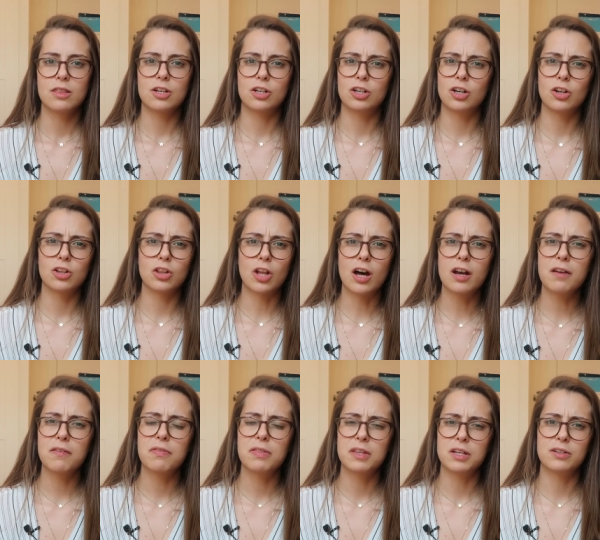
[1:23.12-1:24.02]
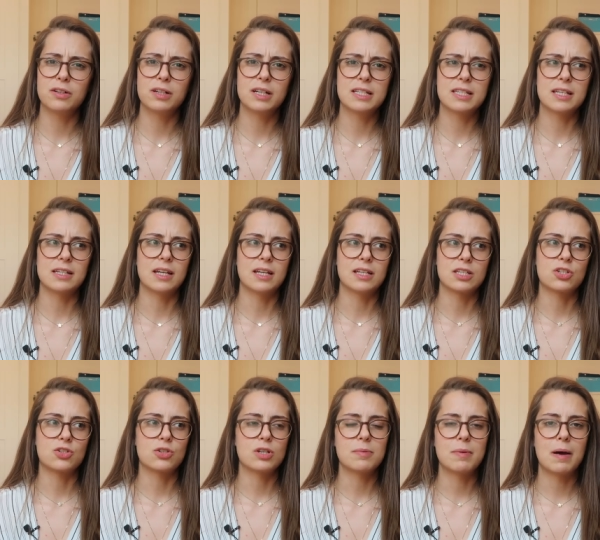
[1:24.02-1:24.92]
There are a lot of theories in
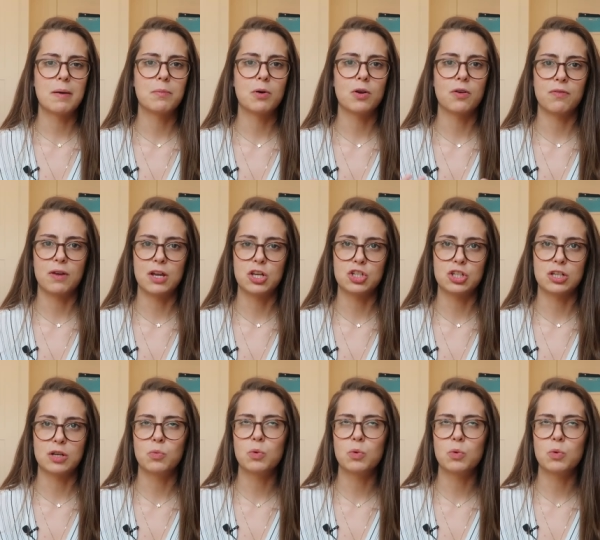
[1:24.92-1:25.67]
history about motivation,